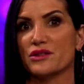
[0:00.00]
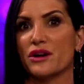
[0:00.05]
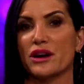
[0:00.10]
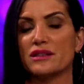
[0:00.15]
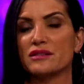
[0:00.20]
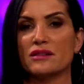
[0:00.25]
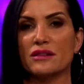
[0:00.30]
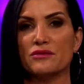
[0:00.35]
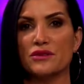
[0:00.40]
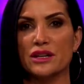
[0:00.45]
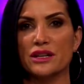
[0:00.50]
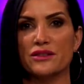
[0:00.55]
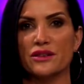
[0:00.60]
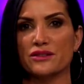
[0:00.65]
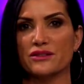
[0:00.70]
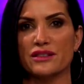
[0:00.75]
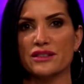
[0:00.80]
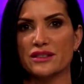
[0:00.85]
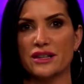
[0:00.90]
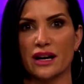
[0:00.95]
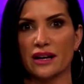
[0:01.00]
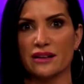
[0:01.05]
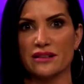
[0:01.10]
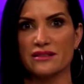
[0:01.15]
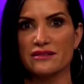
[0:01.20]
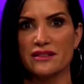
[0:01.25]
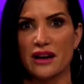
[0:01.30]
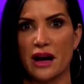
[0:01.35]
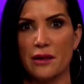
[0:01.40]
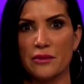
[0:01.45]
You guys don't need those. It's not
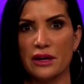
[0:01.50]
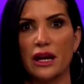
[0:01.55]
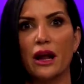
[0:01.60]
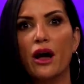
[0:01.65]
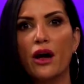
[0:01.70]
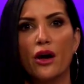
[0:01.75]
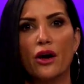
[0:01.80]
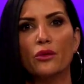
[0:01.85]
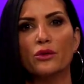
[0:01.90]
going to stop it.